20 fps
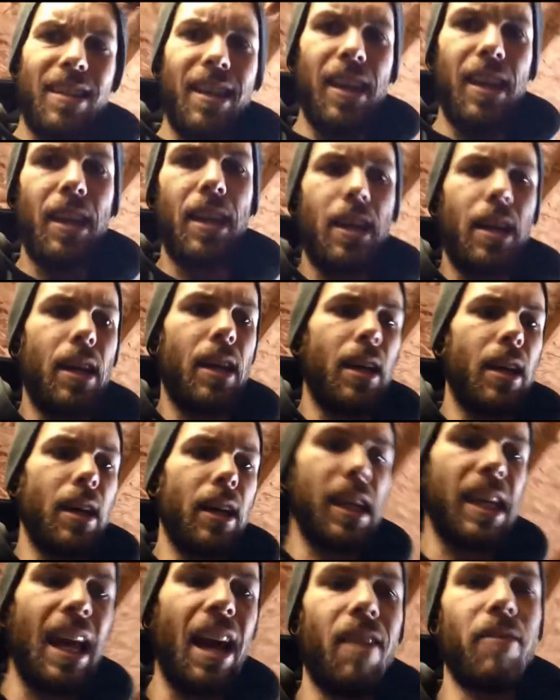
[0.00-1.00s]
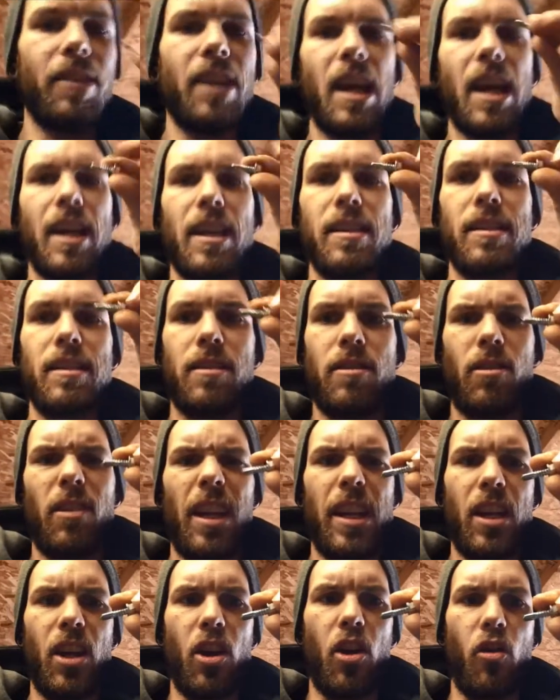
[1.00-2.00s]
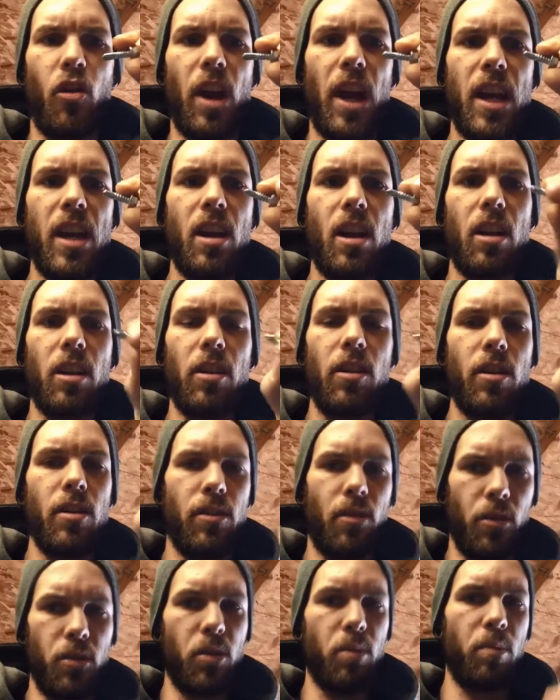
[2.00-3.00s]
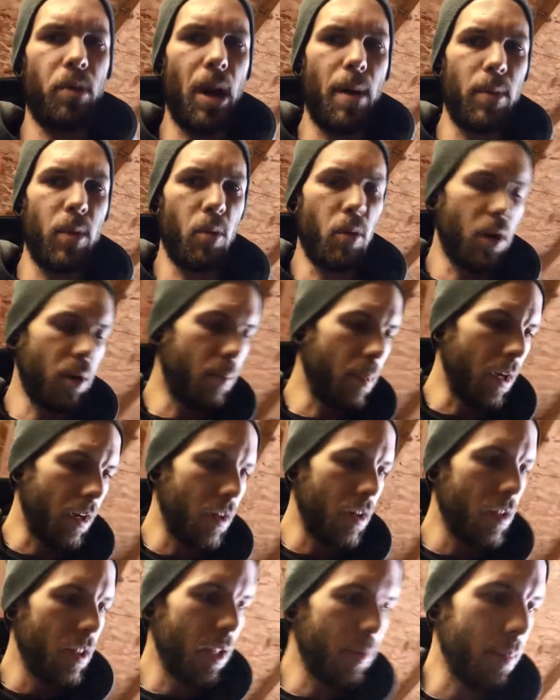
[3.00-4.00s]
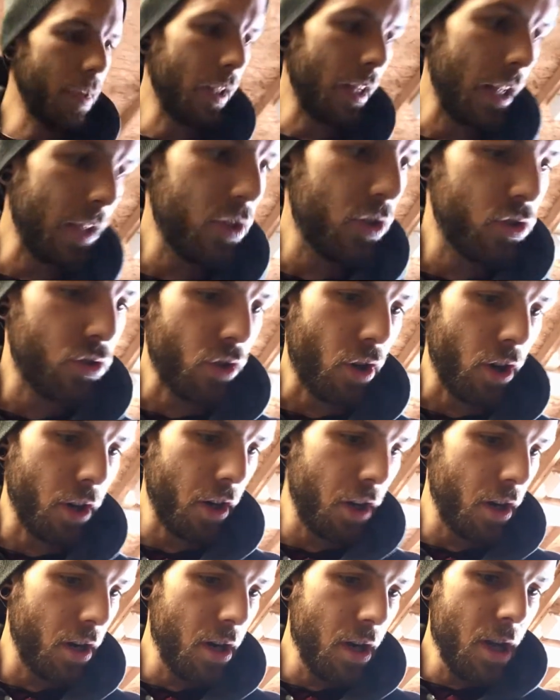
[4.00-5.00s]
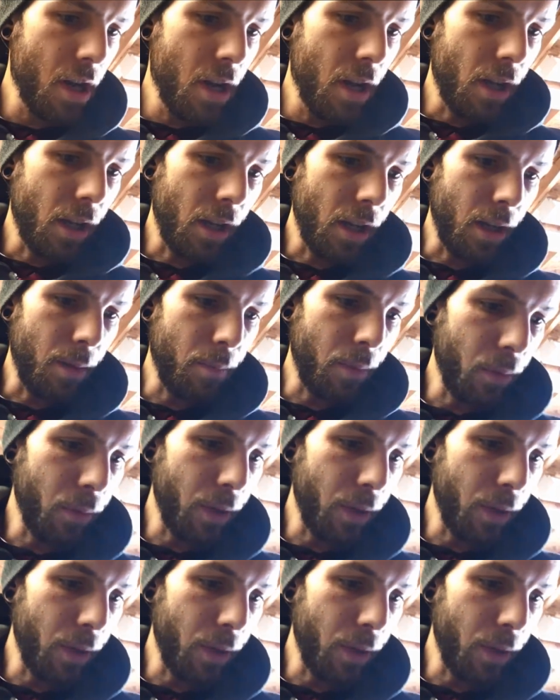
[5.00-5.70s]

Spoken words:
in a galvanized. They're like a gray color. Those would probably work better. They'd be a lot stronger. But